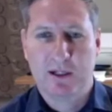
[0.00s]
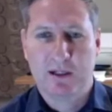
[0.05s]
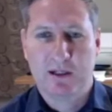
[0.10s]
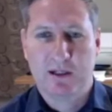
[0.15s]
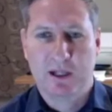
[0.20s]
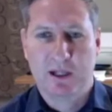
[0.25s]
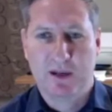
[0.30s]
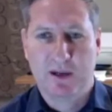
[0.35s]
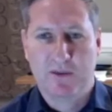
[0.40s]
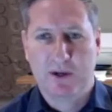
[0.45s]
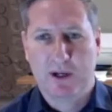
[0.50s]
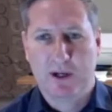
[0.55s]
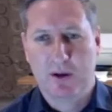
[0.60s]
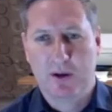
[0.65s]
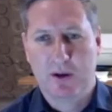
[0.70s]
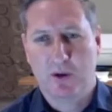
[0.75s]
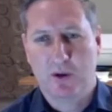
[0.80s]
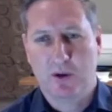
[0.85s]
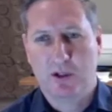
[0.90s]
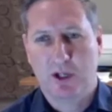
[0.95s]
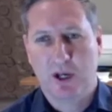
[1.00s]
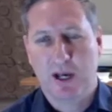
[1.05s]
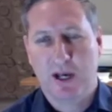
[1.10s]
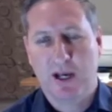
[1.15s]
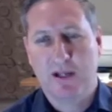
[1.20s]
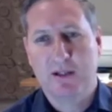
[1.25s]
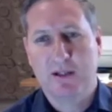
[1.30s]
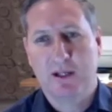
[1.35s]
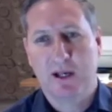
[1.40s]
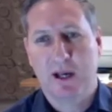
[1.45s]
South Africa also
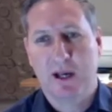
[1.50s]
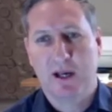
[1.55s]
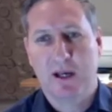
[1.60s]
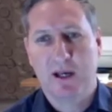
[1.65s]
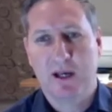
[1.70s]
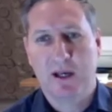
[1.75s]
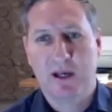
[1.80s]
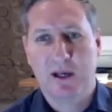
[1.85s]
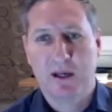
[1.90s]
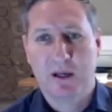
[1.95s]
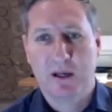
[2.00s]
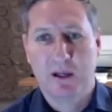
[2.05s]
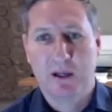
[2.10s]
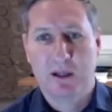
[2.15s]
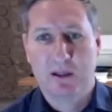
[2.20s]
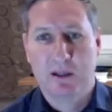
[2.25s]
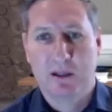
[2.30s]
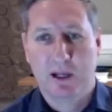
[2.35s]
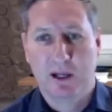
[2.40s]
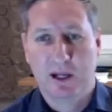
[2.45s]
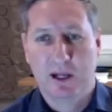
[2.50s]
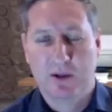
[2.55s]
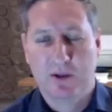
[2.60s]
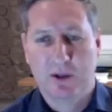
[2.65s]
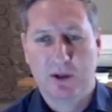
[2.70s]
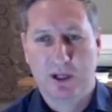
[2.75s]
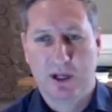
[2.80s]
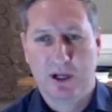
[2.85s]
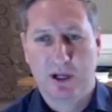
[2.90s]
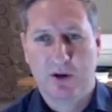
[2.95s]
has a
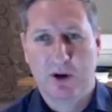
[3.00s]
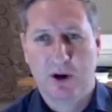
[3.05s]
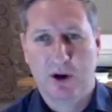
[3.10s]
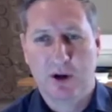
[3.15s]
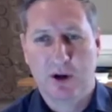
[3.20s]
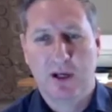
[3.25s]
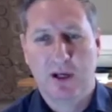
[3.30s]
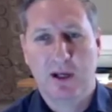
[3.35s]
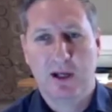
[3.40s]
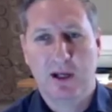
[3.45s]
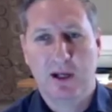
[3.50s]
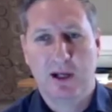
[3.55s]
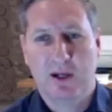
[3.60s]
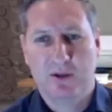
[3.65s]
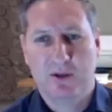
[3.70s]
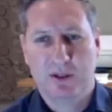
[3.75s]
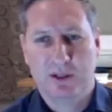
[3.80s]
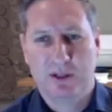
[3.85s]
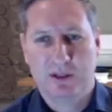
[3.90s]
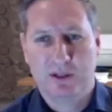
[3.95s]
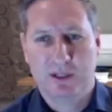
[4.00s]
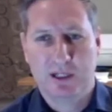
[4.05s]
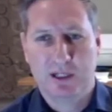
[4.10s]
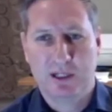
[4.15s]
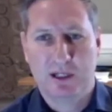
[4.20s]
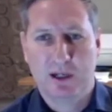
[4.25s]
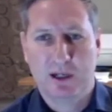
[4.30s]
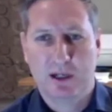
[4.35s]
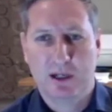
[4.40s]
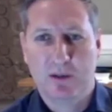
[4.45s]
growing
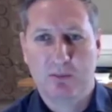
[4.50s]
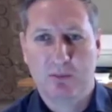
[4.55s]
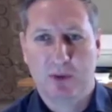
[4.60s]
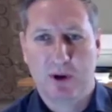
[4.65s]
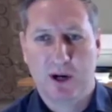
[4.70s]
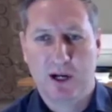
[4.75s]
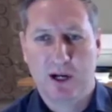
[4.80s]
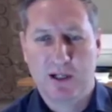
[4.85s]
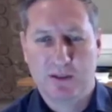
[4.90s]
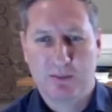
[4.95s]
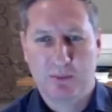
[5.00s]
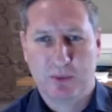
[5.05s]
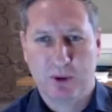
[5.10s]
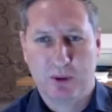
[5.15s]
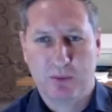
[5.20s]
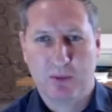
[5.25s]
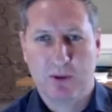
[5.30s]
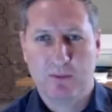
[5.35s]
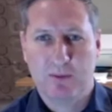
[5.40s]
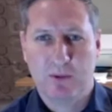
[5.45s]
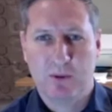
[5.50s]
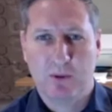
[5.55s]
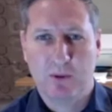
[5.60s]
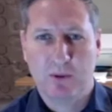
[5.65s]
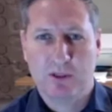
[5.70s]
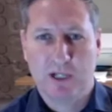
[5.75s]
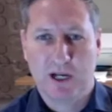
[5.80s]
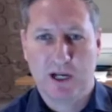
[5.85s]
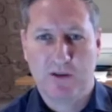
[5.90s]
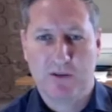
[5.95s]
electricity price problem or
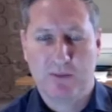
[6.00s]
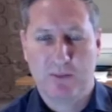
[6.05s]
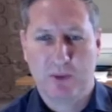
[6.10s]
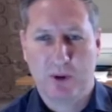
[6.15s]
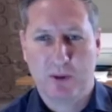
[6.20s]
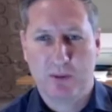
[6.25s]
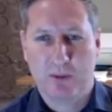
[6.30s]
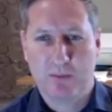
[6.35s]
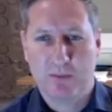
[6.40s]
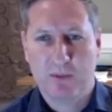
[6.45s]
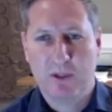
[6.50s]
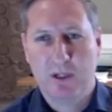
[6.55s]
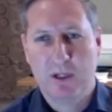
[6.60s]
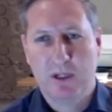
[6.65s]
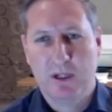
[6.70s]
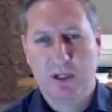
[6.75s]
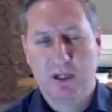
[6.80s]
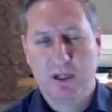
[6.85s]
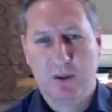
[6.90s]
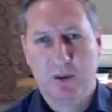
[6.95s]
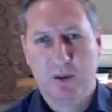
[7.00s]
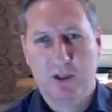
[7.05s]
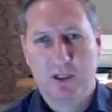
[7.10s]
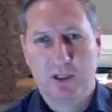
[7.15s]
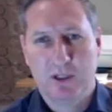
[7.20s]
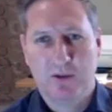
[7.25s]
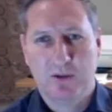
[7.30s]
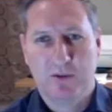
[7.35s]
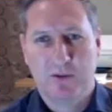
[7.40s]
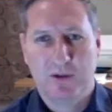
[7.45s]
tariff problem, which
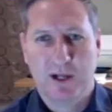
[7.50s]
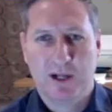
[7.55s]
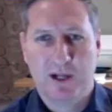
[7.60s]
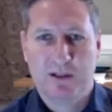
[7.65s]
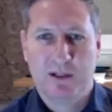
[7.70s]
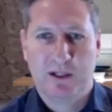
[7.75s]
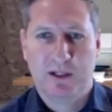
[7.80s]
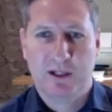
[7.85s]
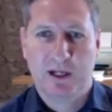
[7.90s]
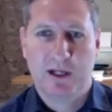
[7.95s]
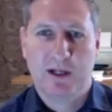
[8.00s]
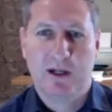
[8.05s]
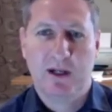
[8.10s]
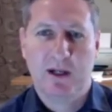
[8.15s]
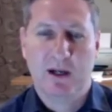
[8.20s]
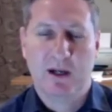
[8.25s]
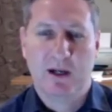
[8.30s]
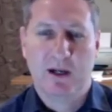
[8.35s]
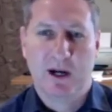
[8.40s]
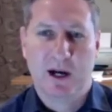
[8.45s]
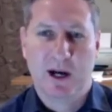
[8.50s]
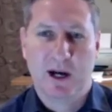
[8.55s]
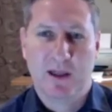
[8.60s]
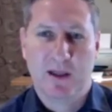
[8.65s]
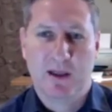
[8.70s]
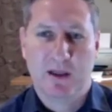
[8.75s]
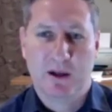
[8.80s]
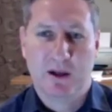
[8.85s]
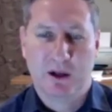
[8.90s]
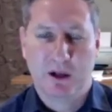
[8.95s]
is reflected in either
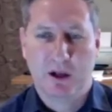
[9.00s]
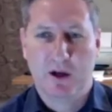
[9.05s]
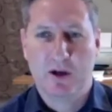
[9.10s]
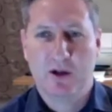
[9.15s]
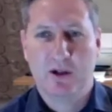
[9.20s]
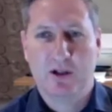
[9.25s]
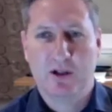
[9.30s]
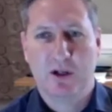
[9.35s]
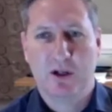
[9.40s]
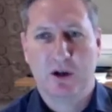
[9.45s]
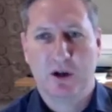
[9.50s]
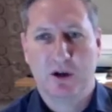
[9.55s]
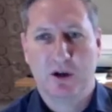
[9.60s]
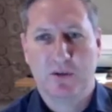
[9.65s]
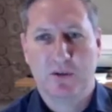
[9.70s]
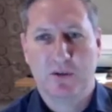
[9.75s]
the closure of